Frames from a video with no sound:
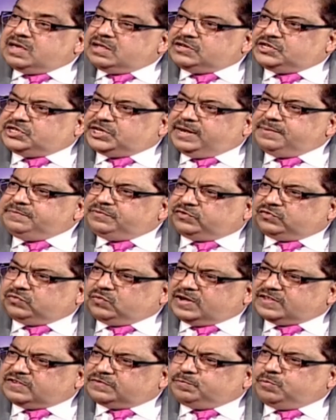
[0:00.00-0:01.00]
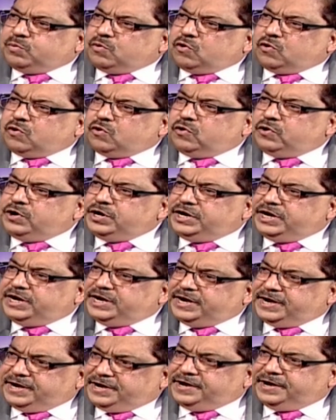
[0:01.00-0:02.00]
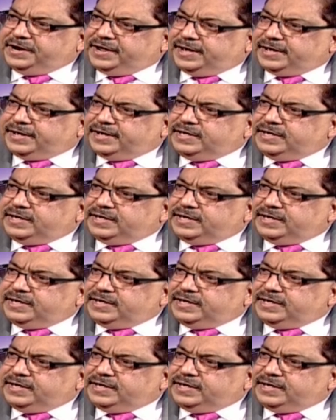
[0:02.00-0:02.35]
James was born in India.